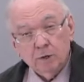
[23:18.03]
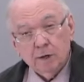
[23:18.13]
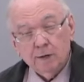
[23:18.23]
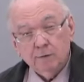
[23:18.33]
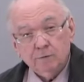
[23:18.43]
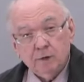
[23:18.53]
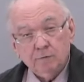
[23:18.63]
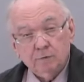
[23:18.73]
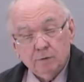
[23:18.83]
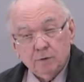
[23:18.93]
and he
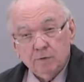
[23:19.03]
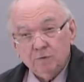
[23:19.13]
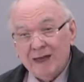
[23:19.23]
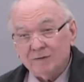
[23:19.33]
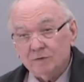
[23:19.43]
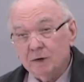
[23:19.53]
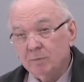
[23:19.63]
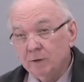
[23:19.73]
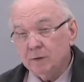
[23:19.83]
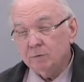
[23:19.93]
says the exact same
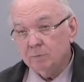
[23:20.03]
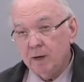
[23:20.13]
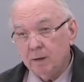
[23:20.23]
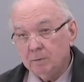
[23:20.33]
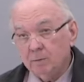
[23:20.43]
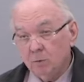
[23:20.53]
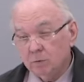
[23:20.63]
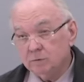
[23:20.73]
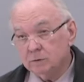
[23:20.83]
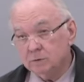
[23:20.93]
things about the
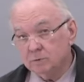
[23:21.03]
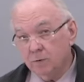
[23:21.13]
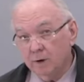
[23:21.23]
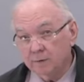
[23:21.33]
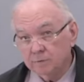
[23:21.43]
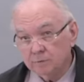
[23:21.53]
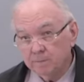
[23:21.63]
Lord Jesus Christ.